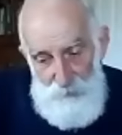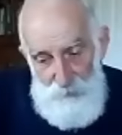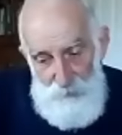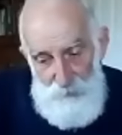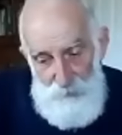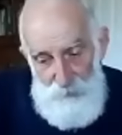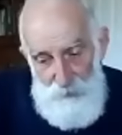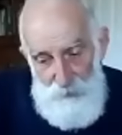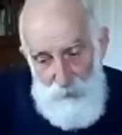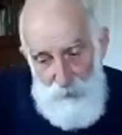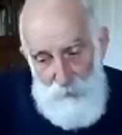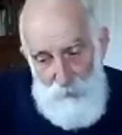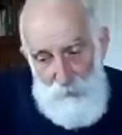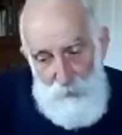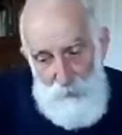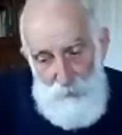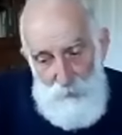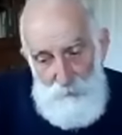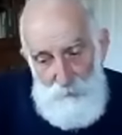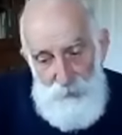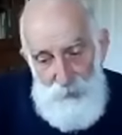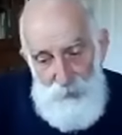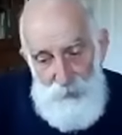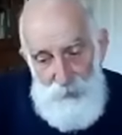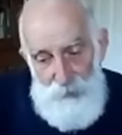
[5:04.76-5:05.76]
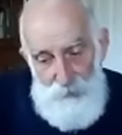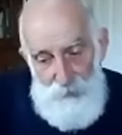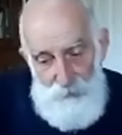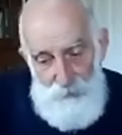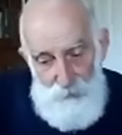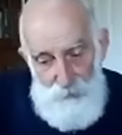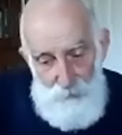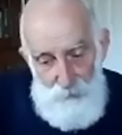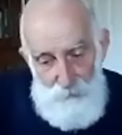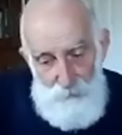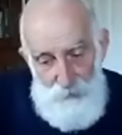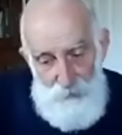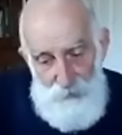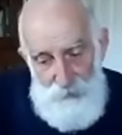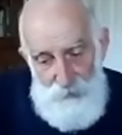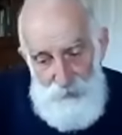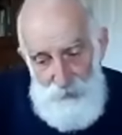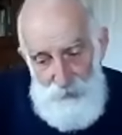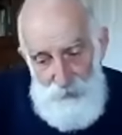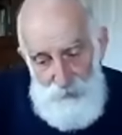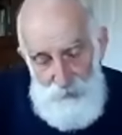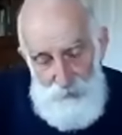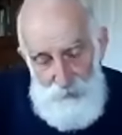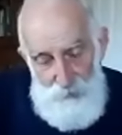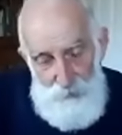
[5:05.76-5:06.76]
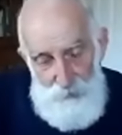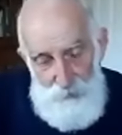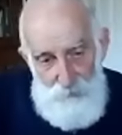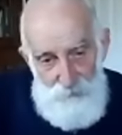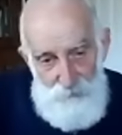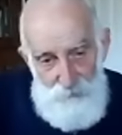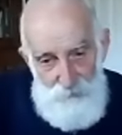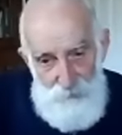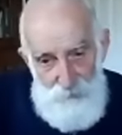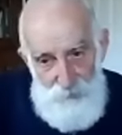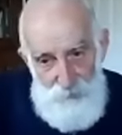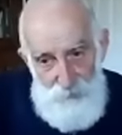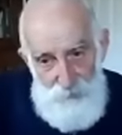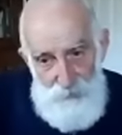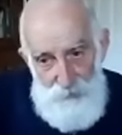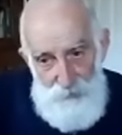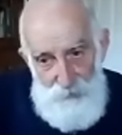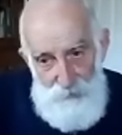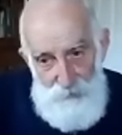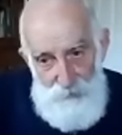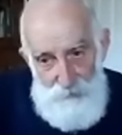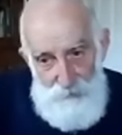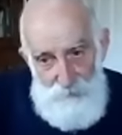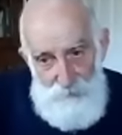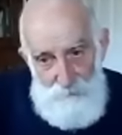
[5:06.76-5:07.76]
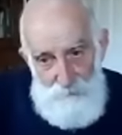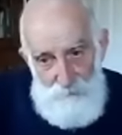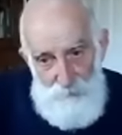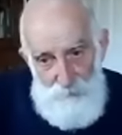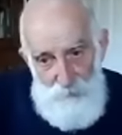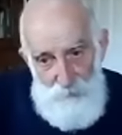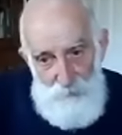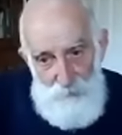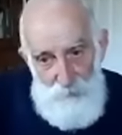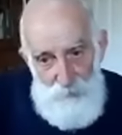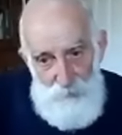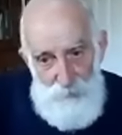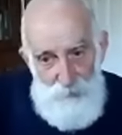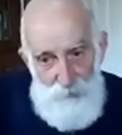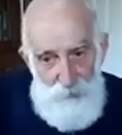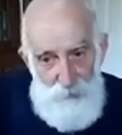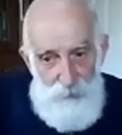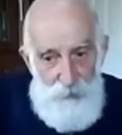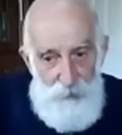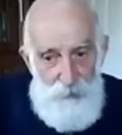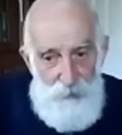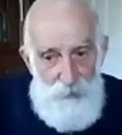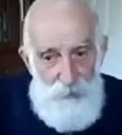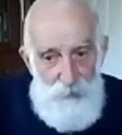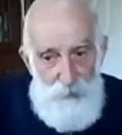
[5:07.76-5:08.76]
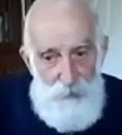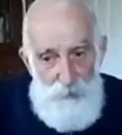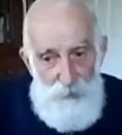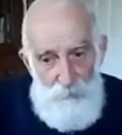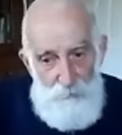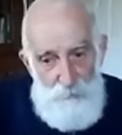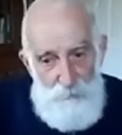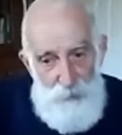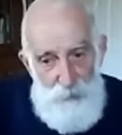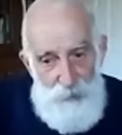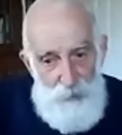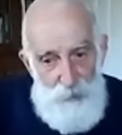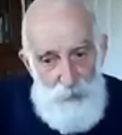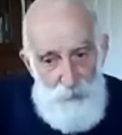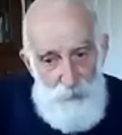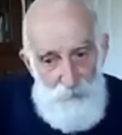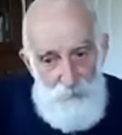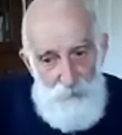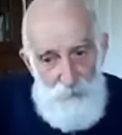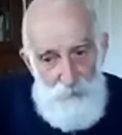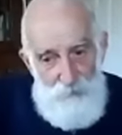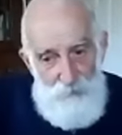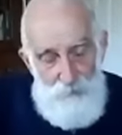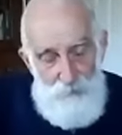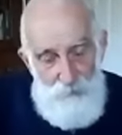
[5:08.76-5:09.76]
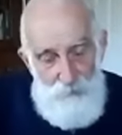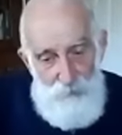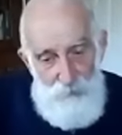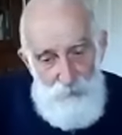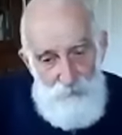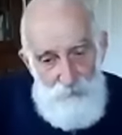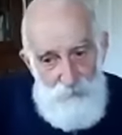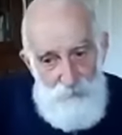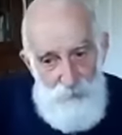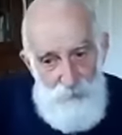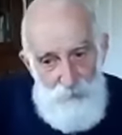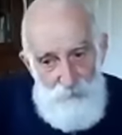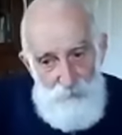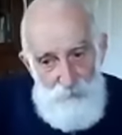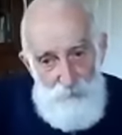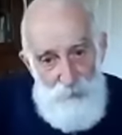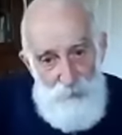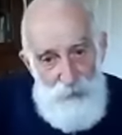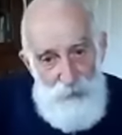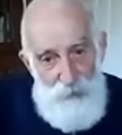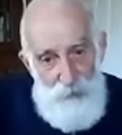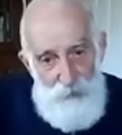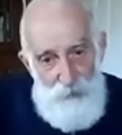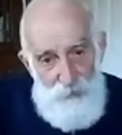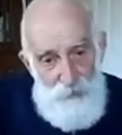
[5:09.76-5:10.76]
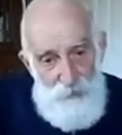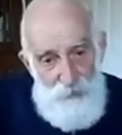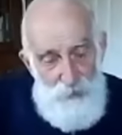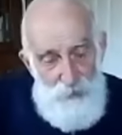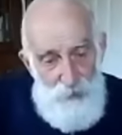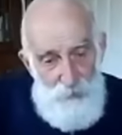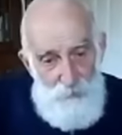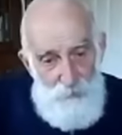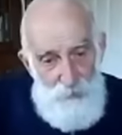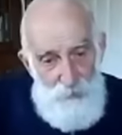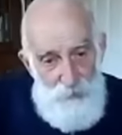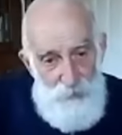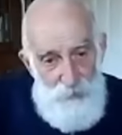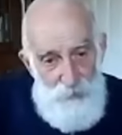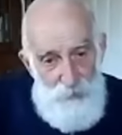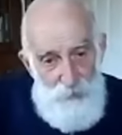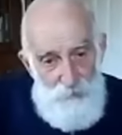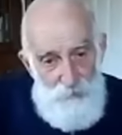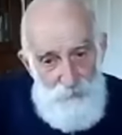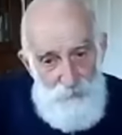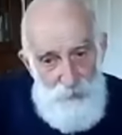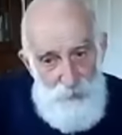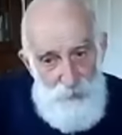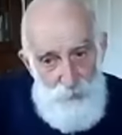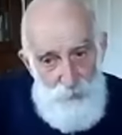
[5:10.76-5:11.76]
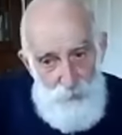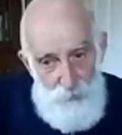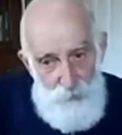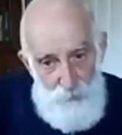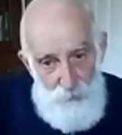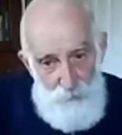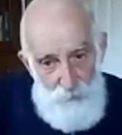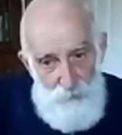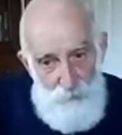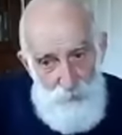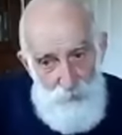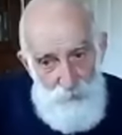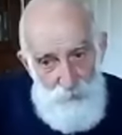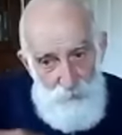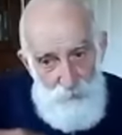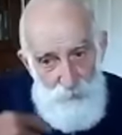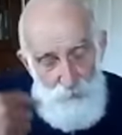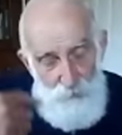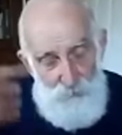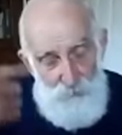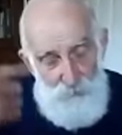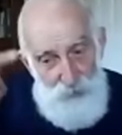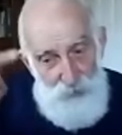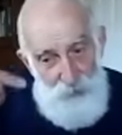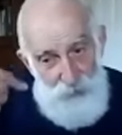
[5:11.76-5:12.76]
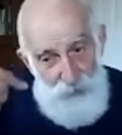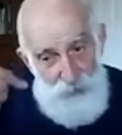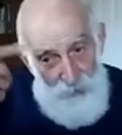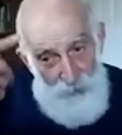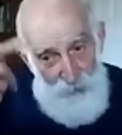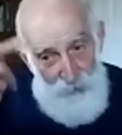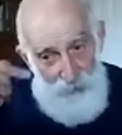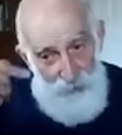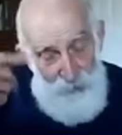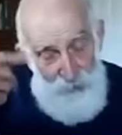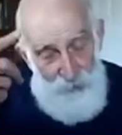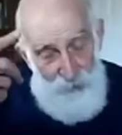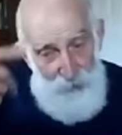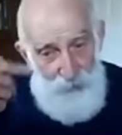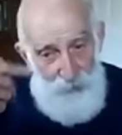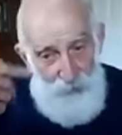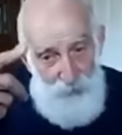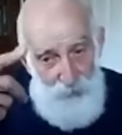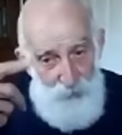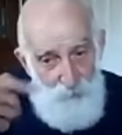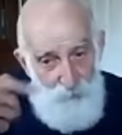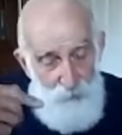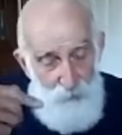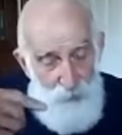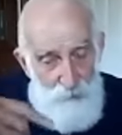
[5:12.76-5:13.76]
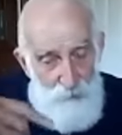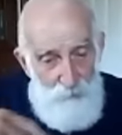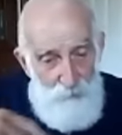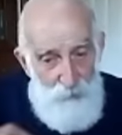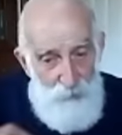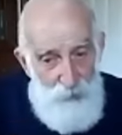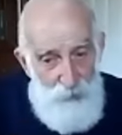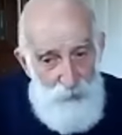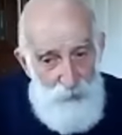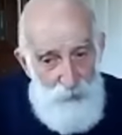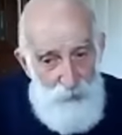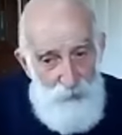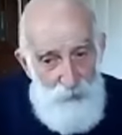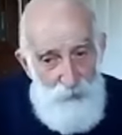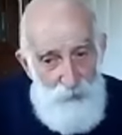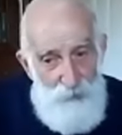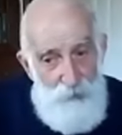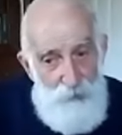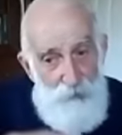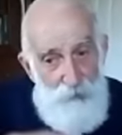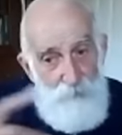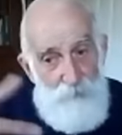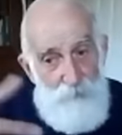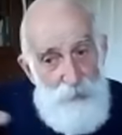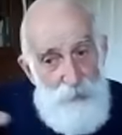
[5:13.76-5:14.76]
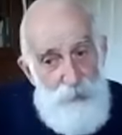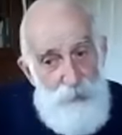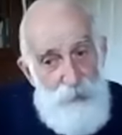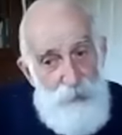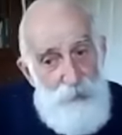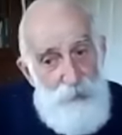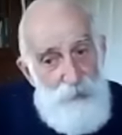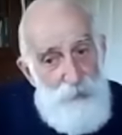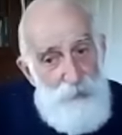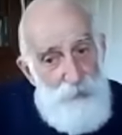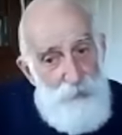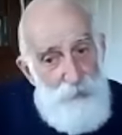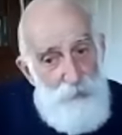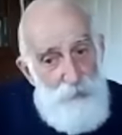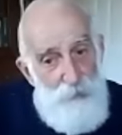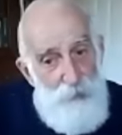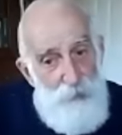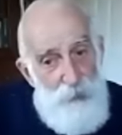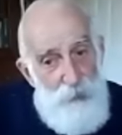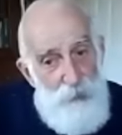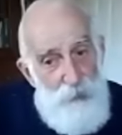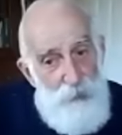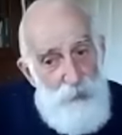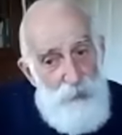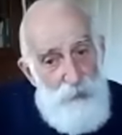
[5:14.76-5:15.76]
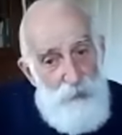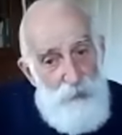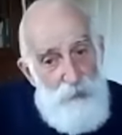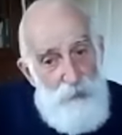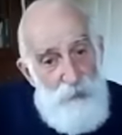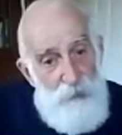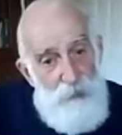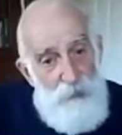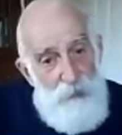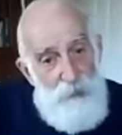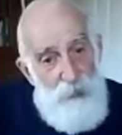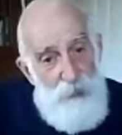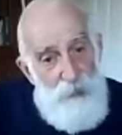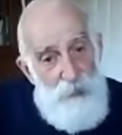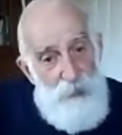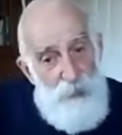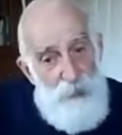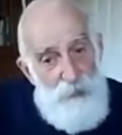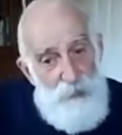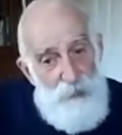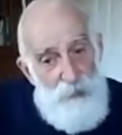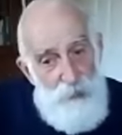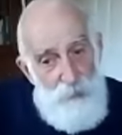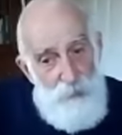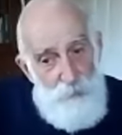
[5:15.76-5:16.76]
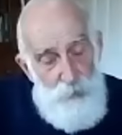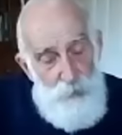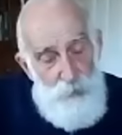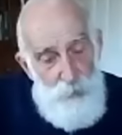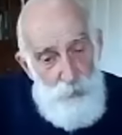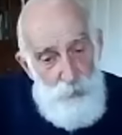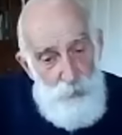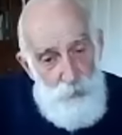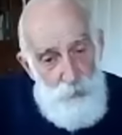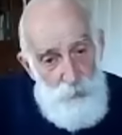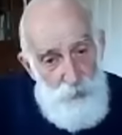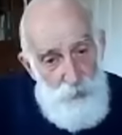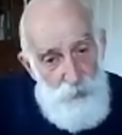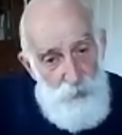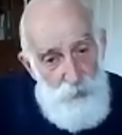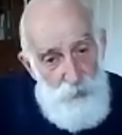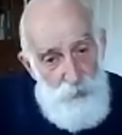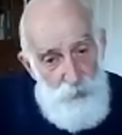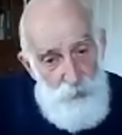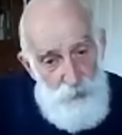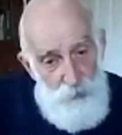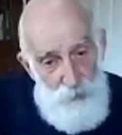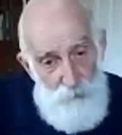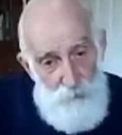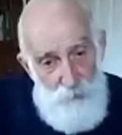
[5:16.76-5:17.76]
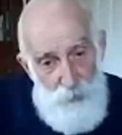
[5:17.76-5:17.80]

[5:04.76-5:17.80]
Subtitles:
because prayer normally starts off with an appeal of me, the separate individual, with various concerns in my mind, appealing to an entity we call God.